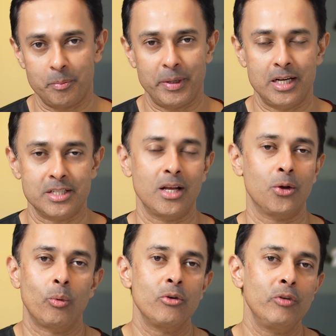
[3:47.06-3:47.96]
pellets. Now,
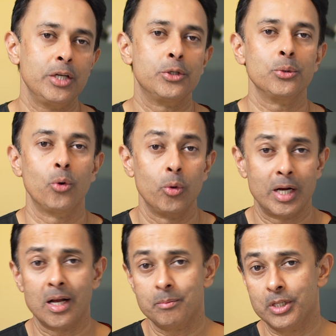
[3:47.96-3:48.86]
one way to
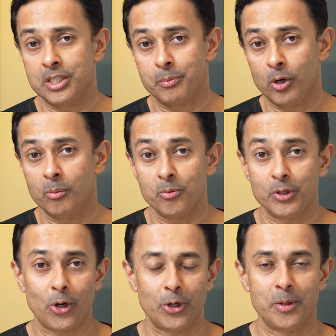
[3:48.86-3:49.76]
overcome this problem with
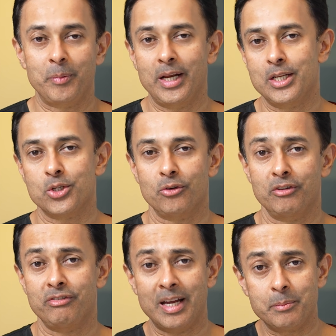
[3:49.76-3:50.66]
cotton pellets of the
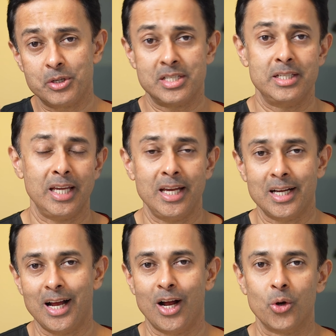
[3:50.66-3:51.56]
fibers sticking
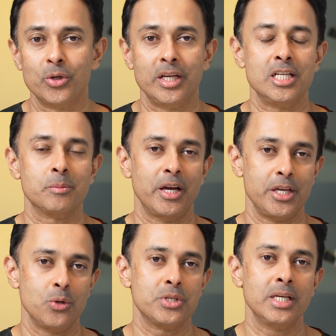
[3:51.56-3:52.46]
out is by
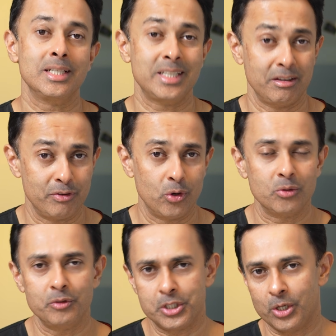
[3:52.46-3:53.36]
using Teflon,
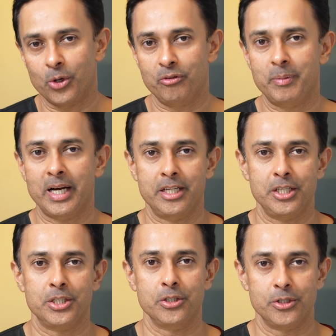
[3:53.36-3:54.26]
which a lot of
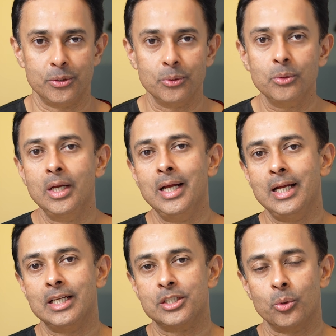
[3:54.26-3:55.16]
practitioners do.
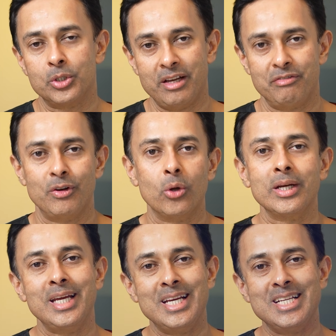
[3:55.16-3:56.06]
So Teflon
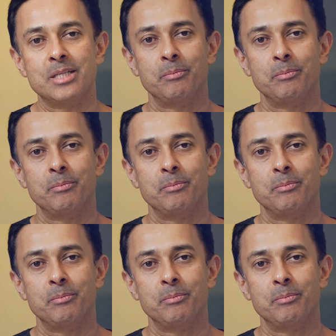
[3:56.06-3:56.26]
is